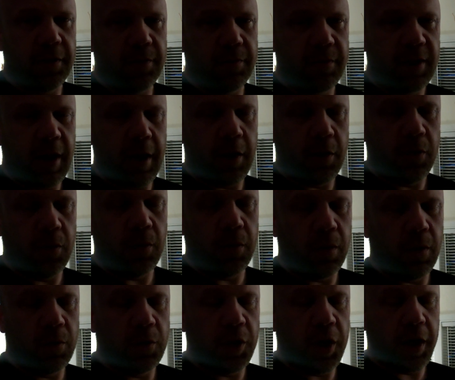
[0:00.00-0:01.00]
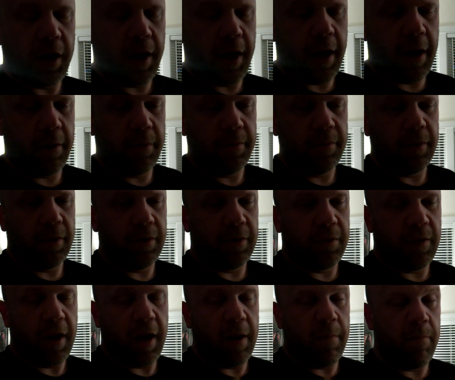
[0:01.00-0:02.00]
It's kind of cool. Go check it out
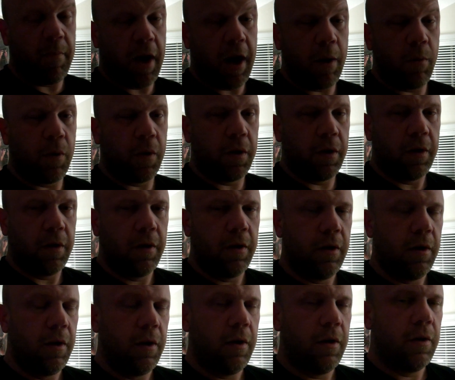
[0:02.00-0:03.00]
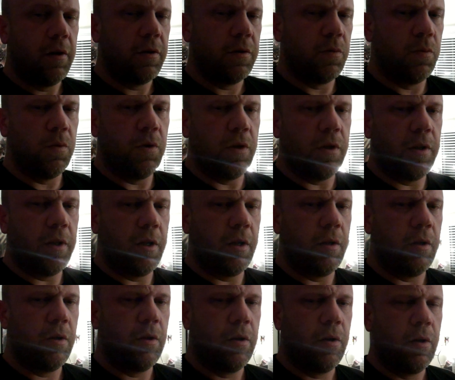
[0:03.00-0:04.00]
and buy one. So we need
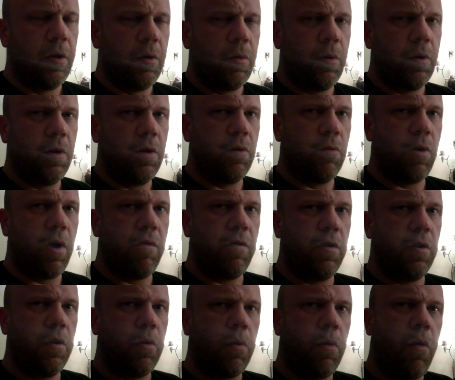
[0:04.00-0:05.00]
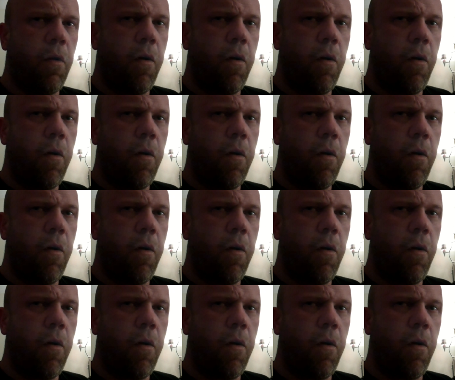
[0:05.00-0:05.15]
the revenue.